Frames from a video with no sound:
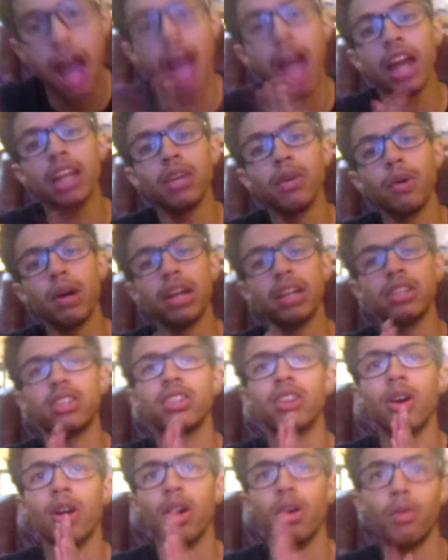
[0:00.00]
Anyway,
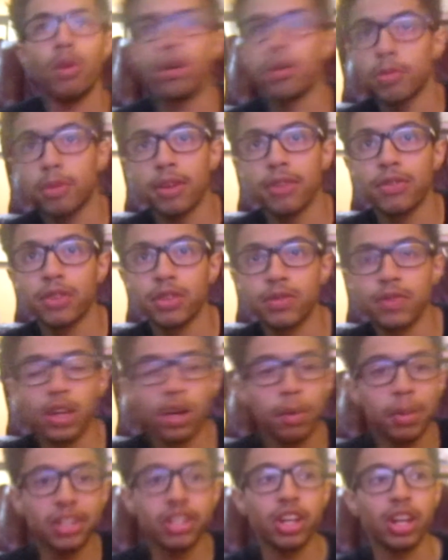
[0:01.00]
so welcome to my first video
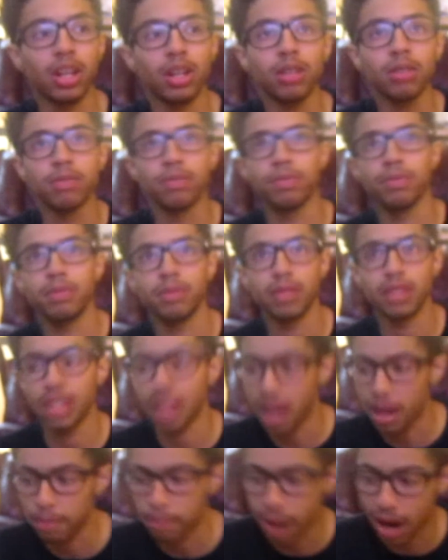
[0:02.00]
on my channel.
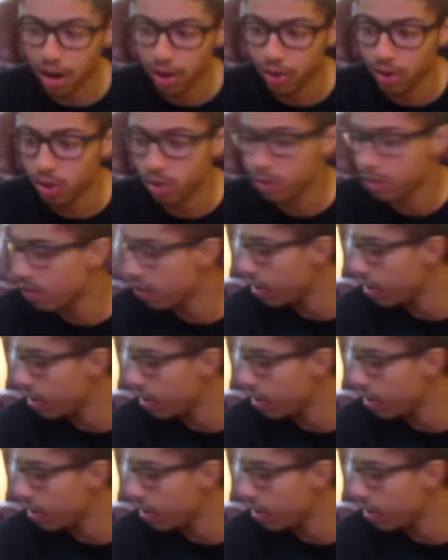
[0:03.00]
I'm Pyro.